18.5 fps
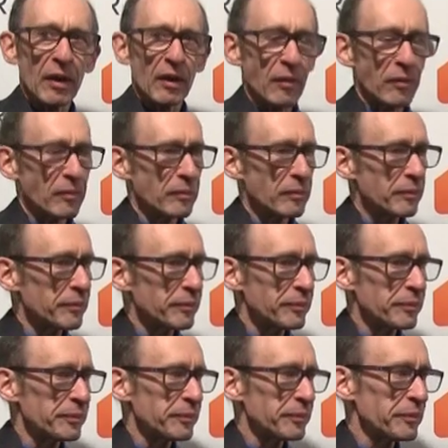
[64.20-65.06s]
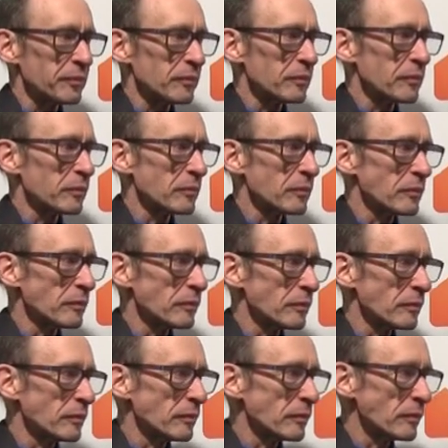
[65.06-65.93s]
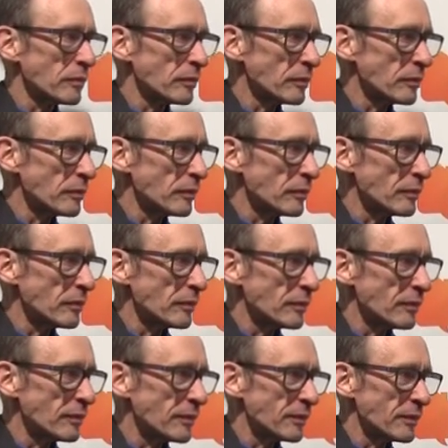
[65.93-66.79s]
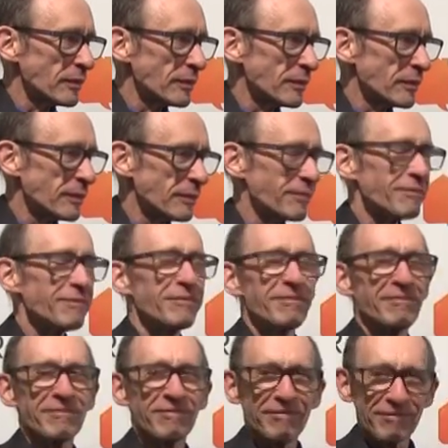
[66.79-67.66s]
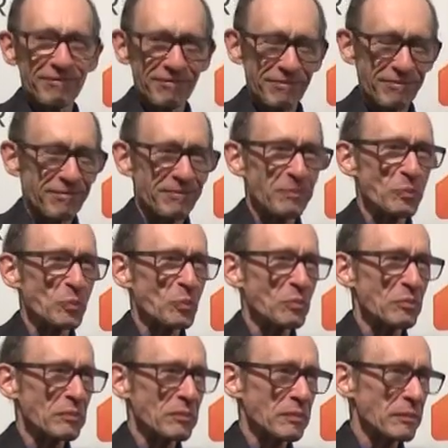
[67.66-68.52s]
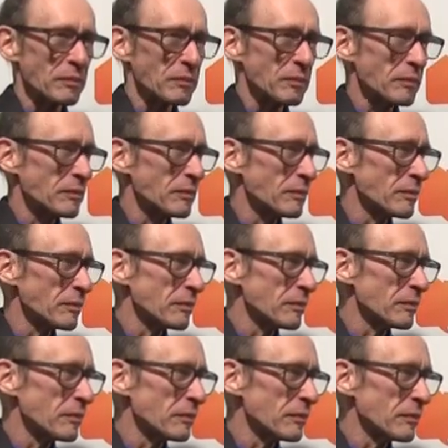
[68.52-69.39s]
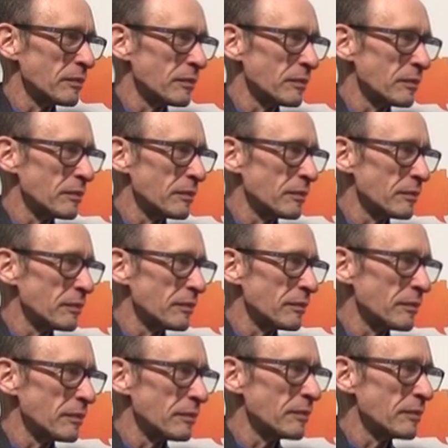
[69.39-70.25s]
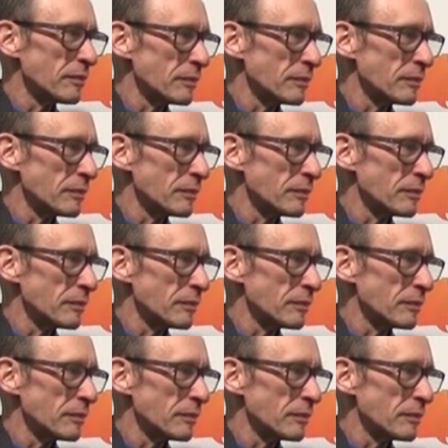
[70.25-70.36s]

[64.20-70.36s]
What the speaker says: (silent)